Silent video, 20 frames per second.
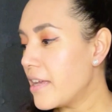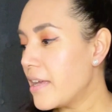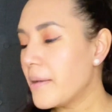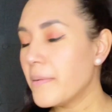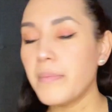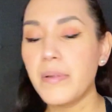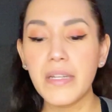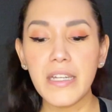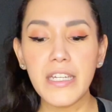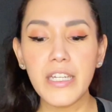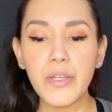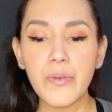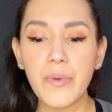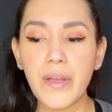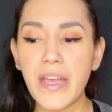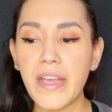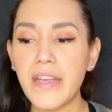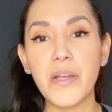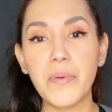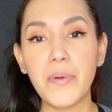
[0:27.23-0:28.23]
But
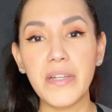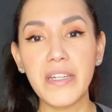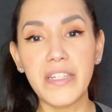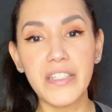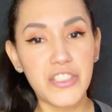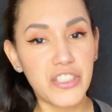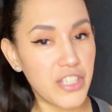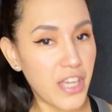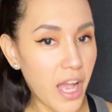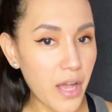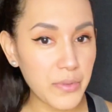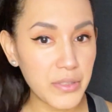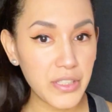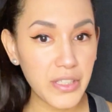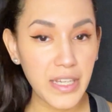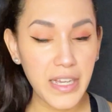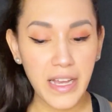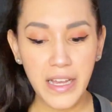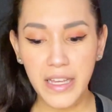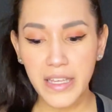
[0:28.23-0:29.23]
anyway, I wanted to chat with you
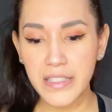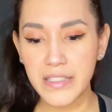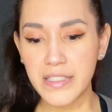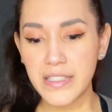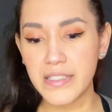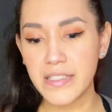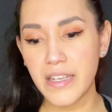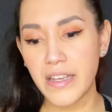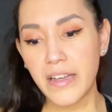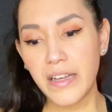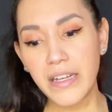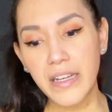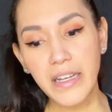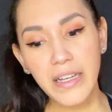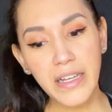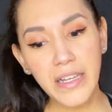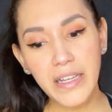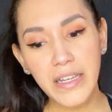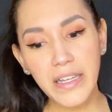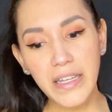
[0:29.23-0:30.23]
guys to say
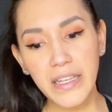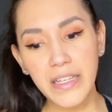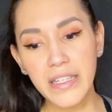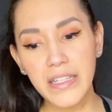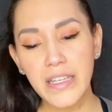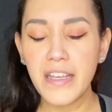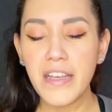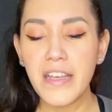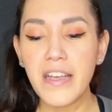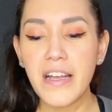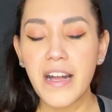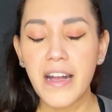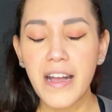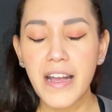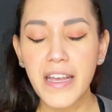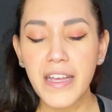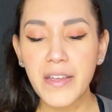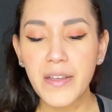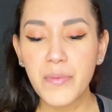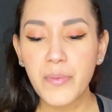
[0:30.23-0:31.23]
hi.
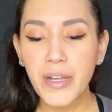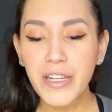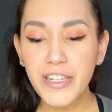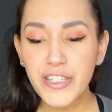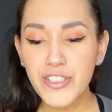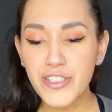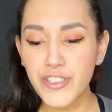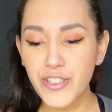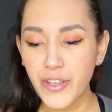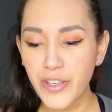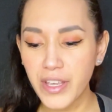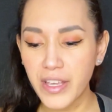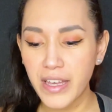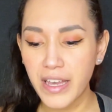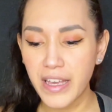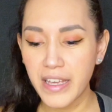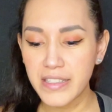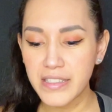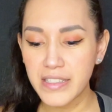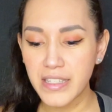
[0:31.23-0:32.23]
I wanted to show you
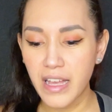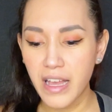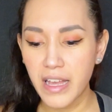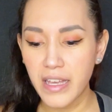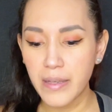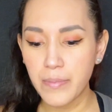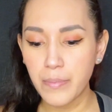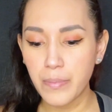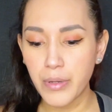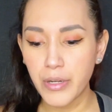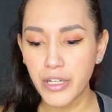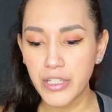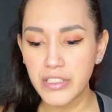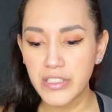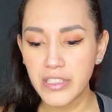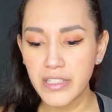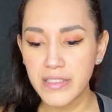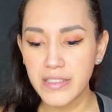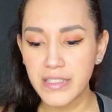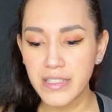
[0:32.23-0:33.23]
guys, I
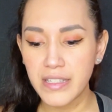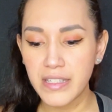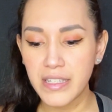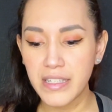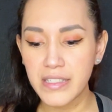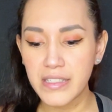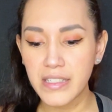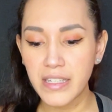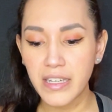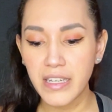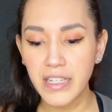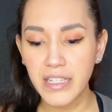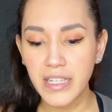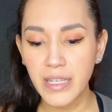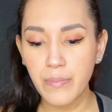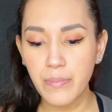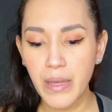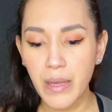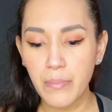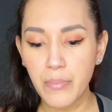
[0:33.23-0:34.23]
purchased this honey
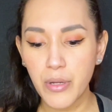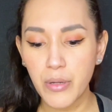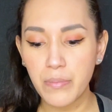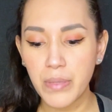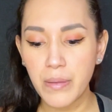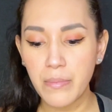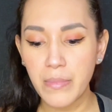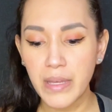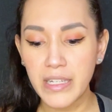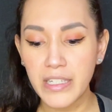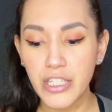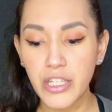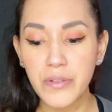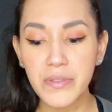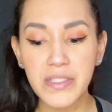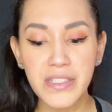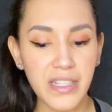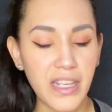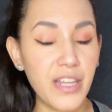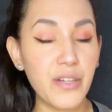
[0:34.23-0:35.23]
pepper pimento
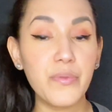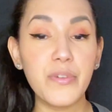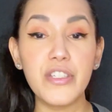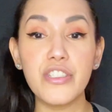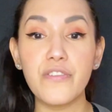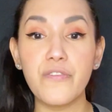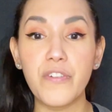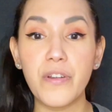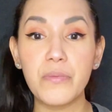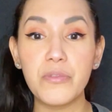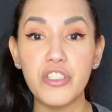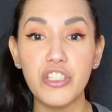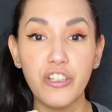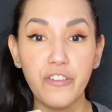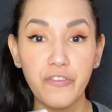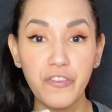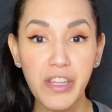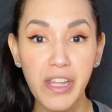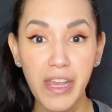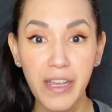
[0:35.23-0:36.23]
sandwich from
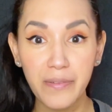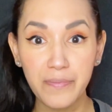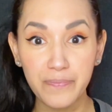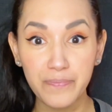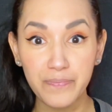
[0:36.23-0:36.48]
Chick-Fil-A.